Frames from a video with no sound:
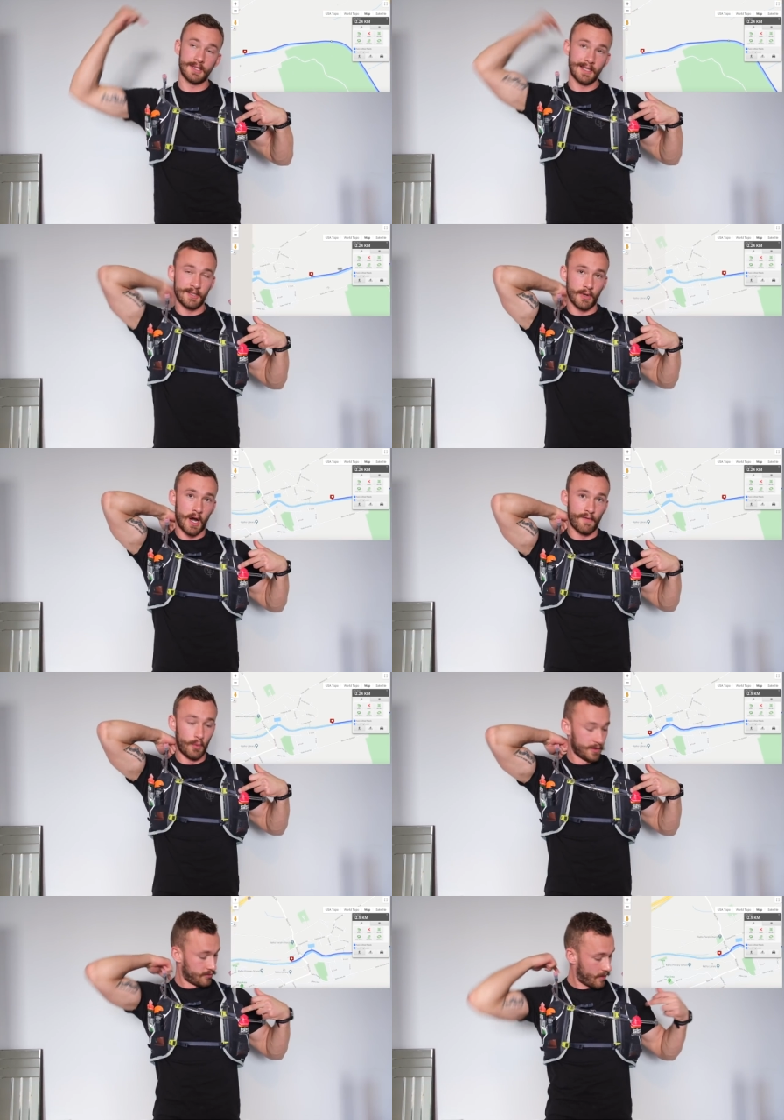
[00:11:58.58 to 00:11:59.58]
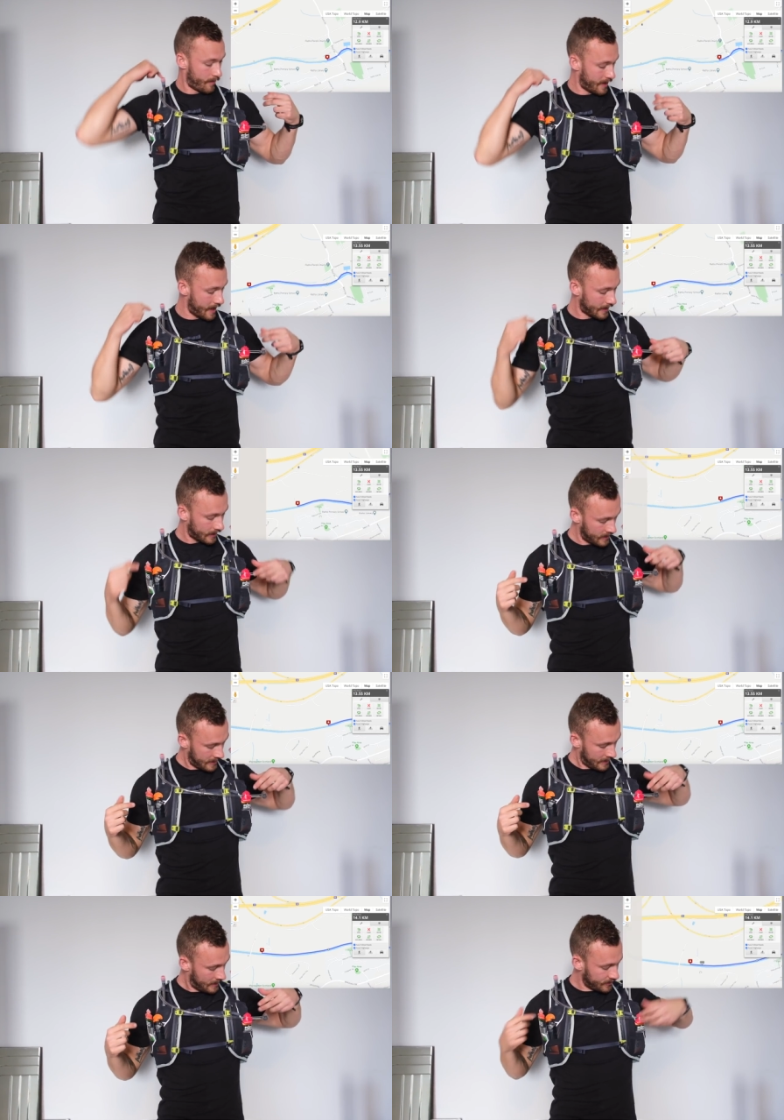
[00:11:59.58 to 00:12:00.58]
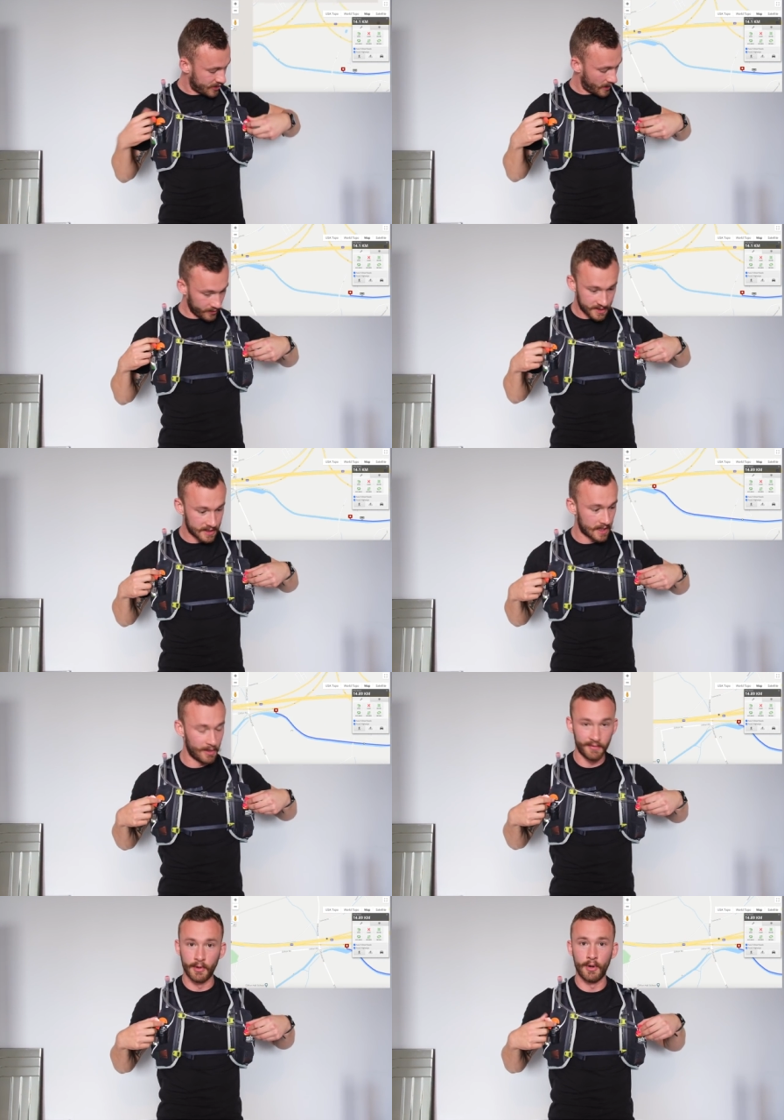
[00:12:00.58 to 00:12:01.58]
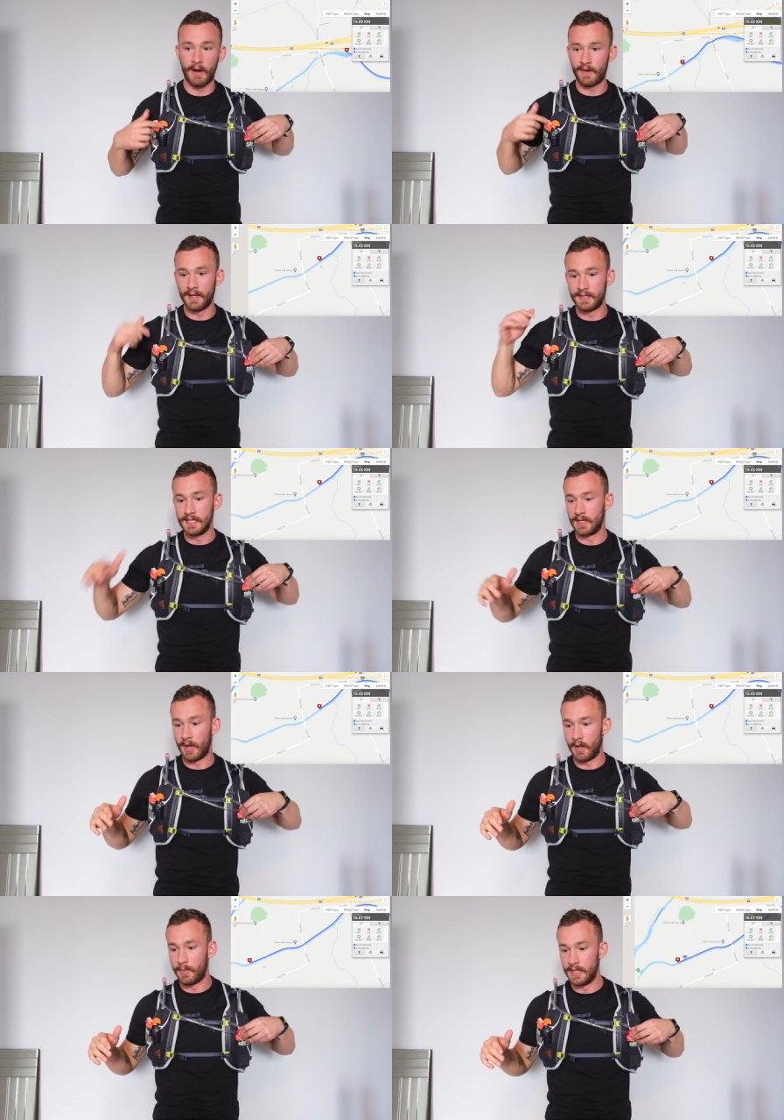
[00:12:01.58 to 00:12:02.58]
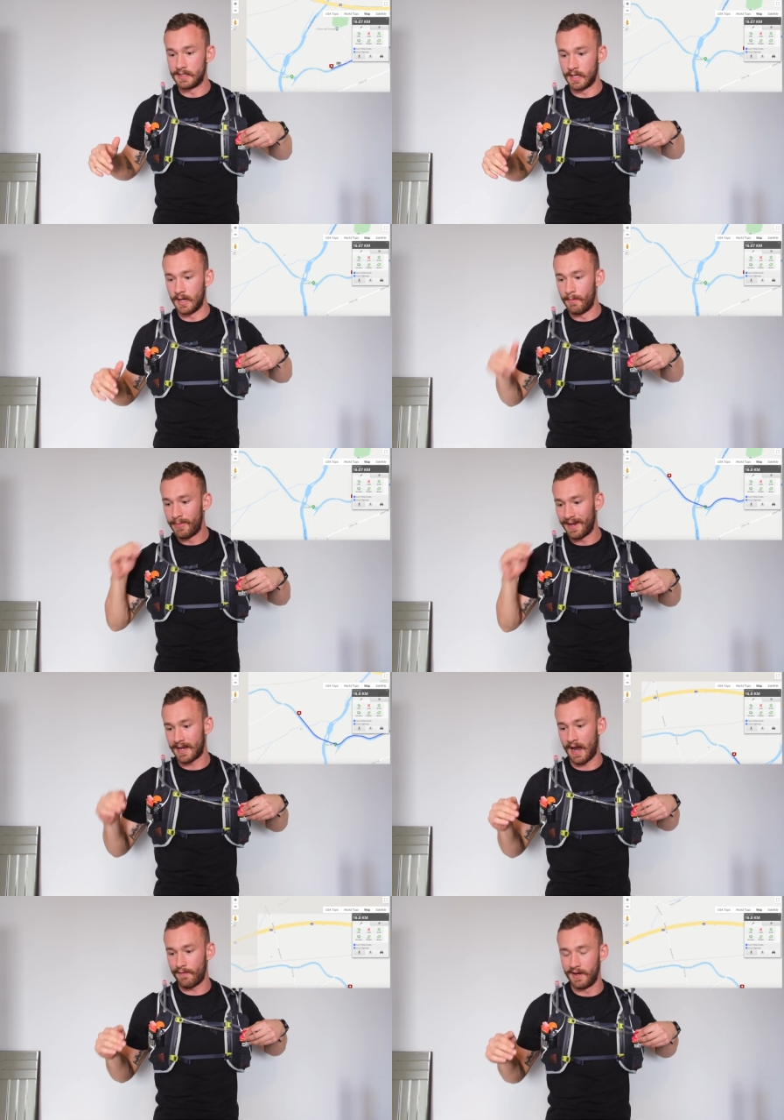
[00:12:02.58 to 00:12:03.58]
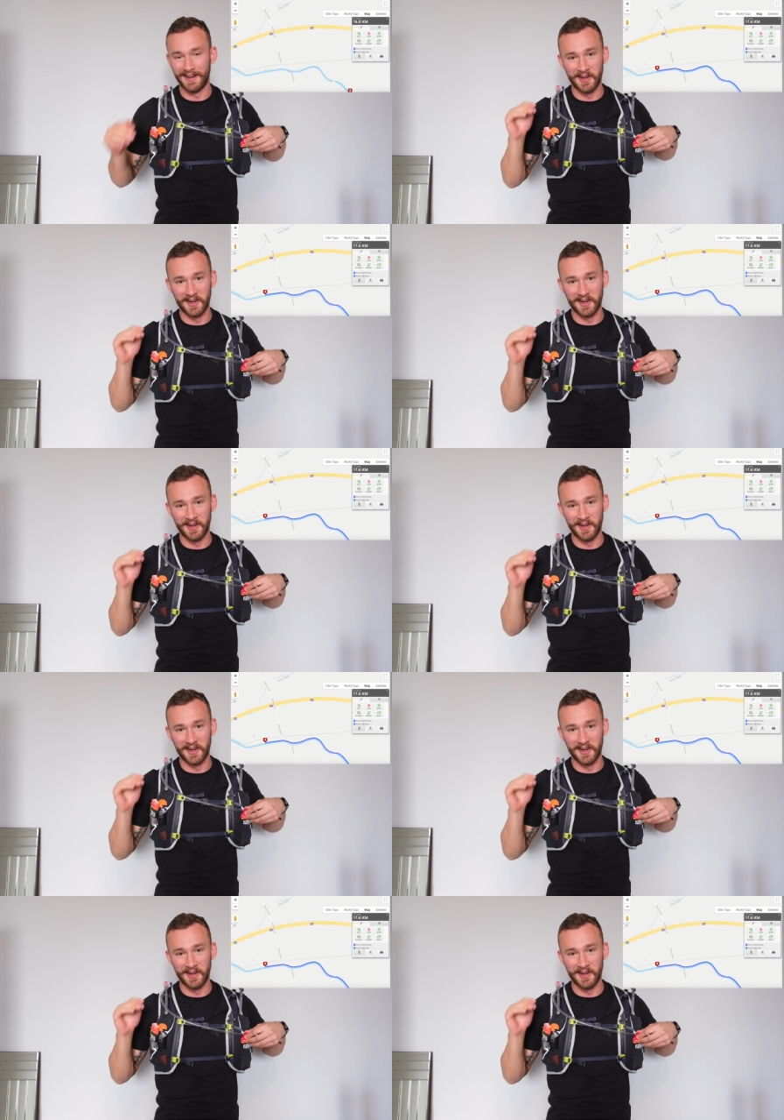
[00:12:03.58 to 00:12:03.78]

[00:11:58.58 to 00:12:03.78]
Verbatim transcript: litre and a half of water in my back, gels to see me through. I've had a decent amount of pizza, a bit of caffeine and